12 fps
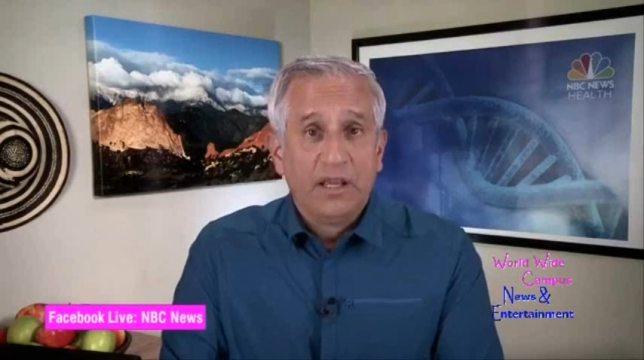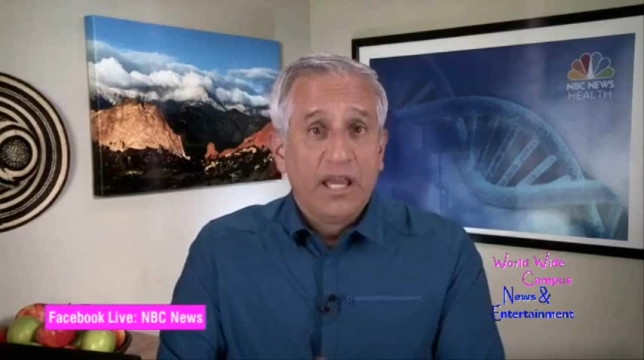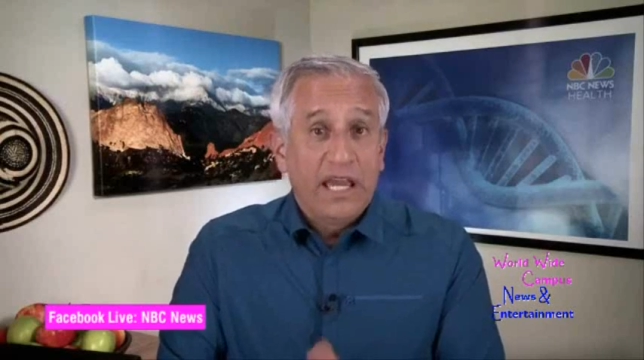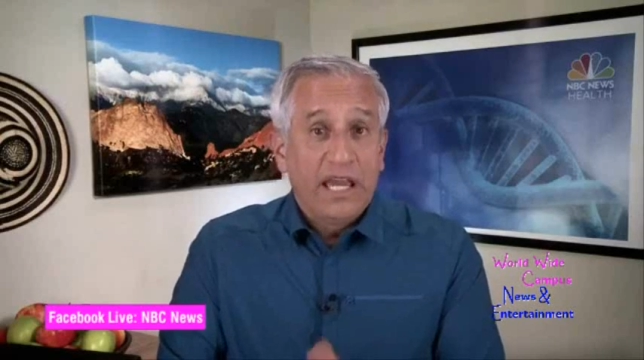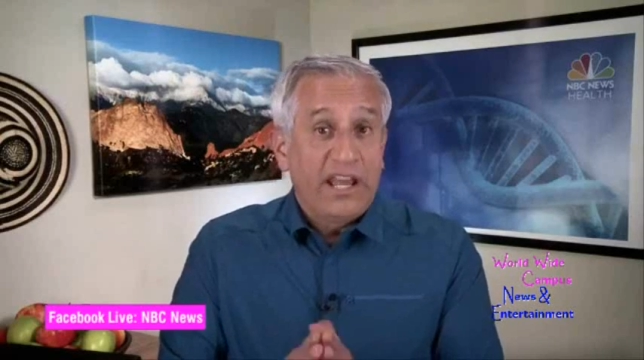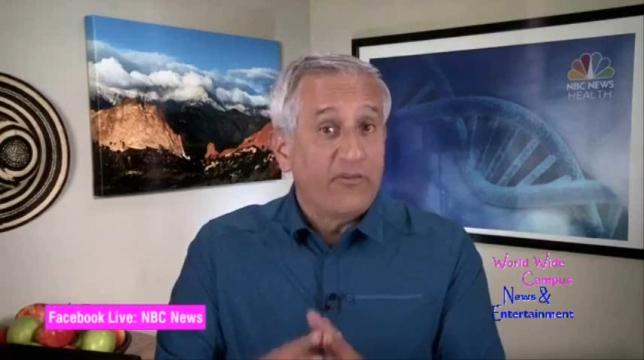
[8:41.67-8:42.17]

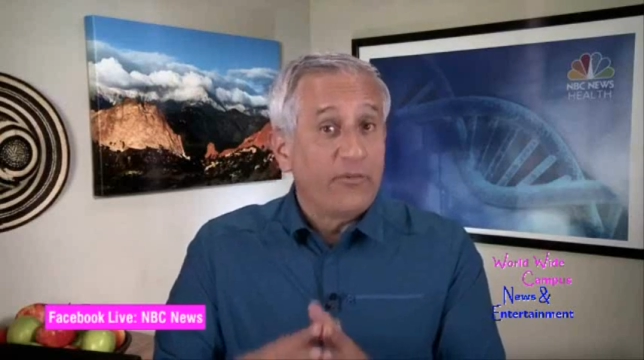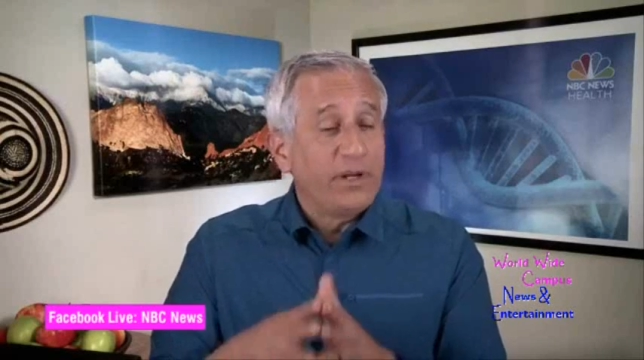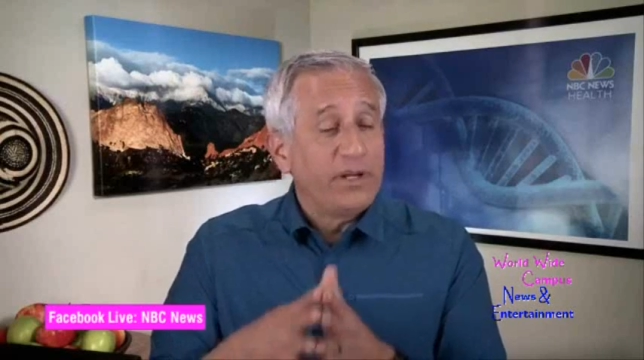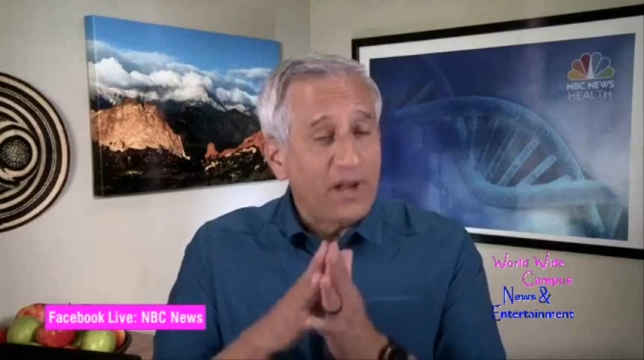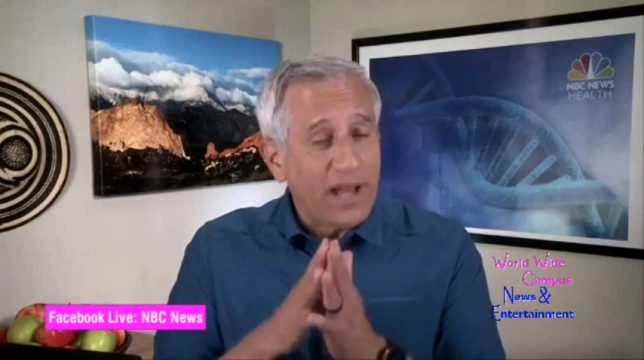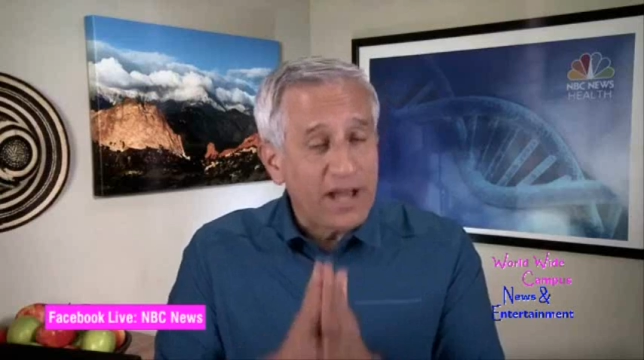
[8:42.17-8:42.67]
and everybody
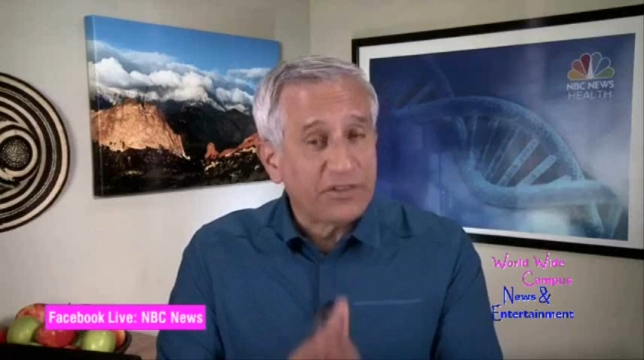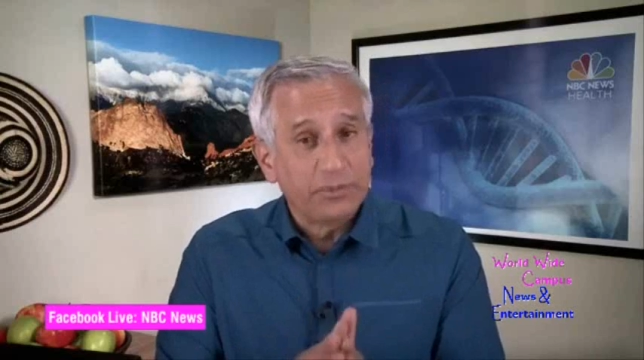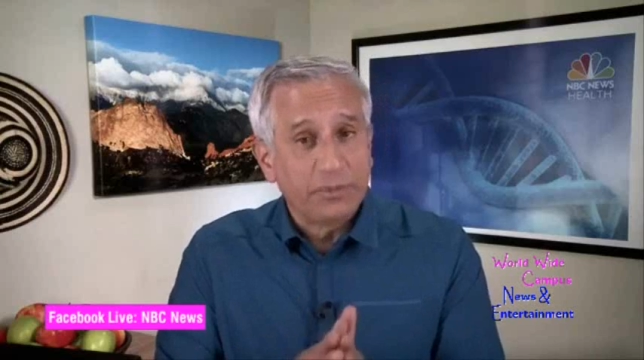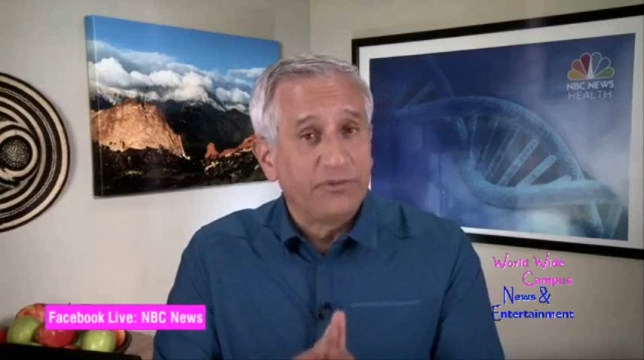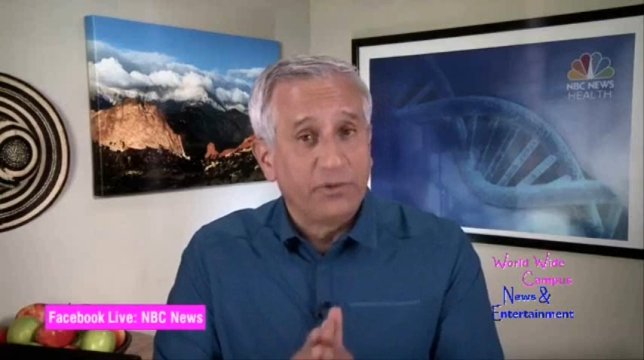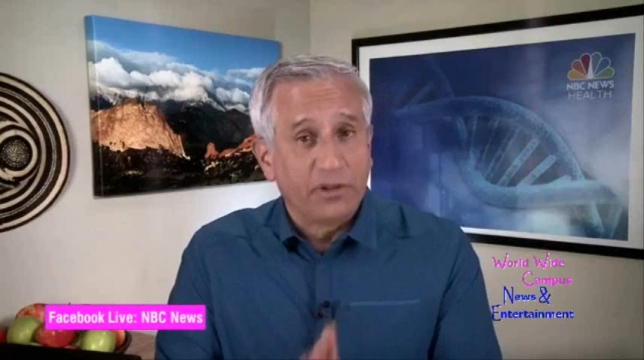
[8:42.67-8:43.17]
in your house has
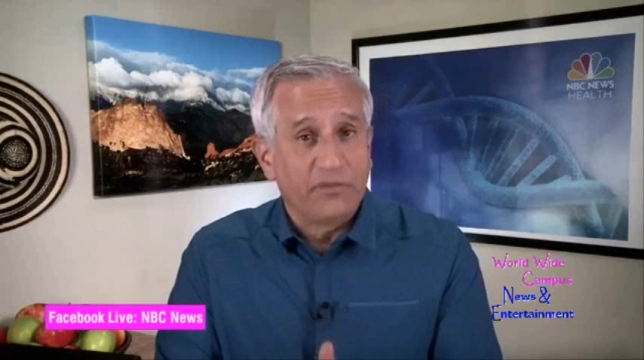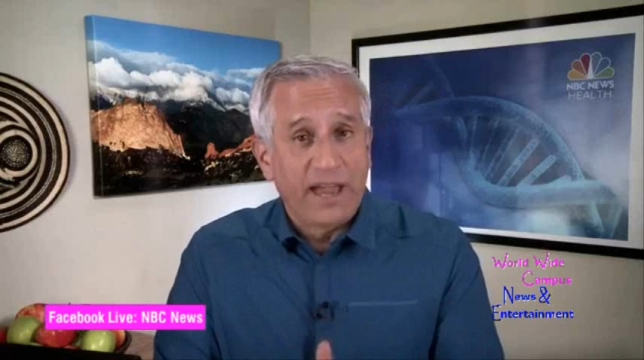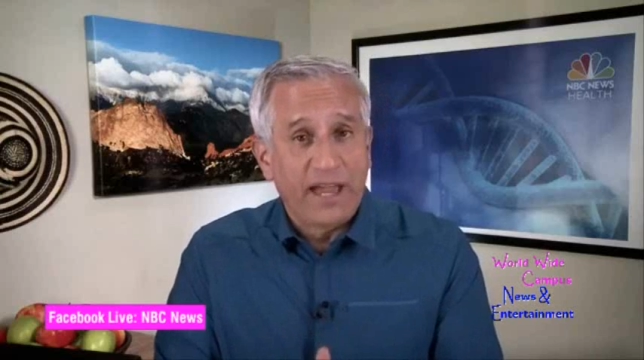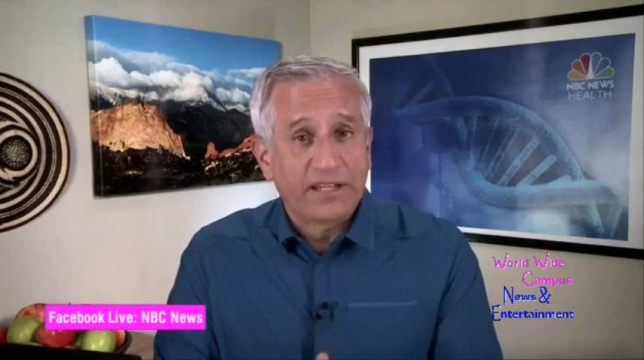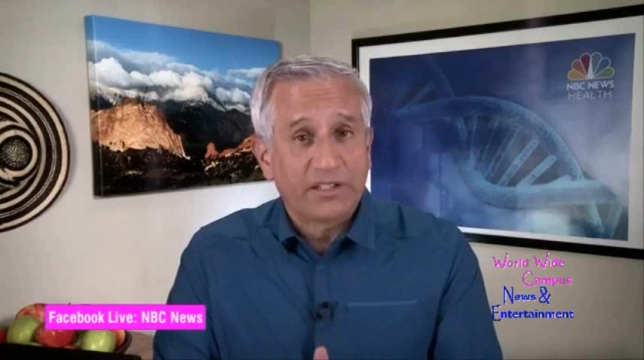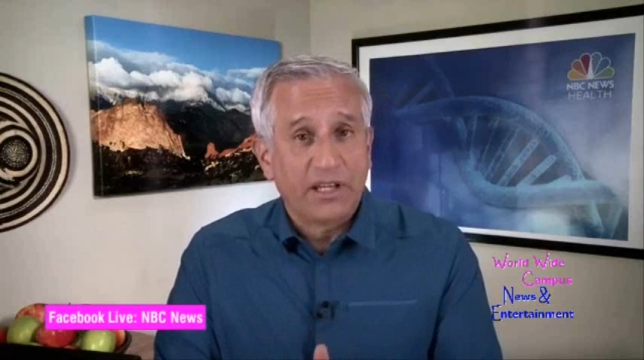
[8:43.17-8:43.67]
been fully
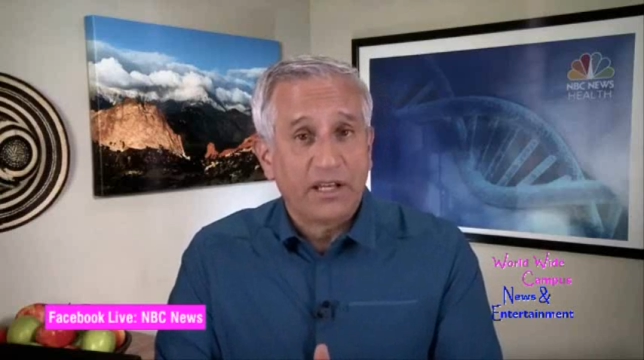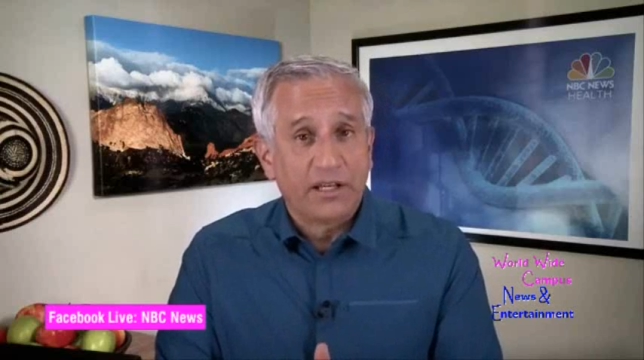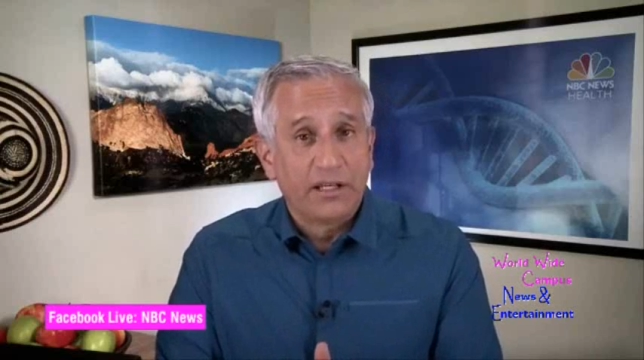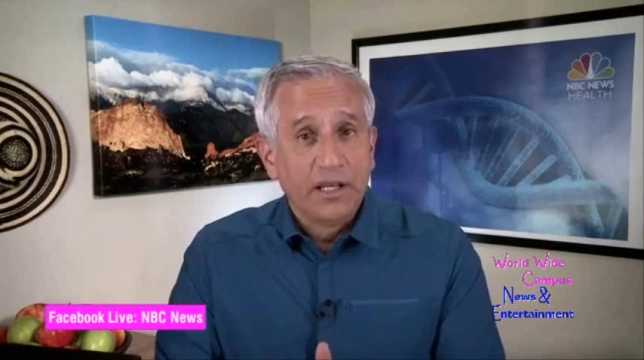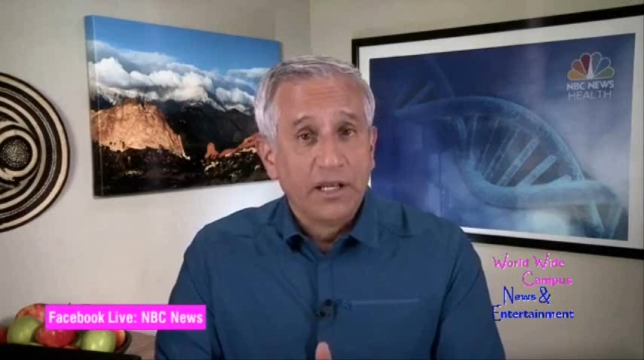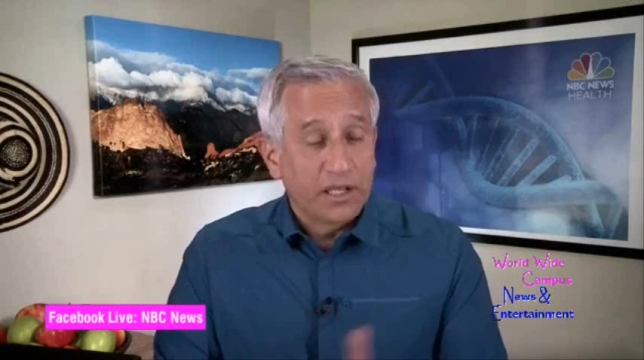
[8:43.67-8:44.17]
vaccinated?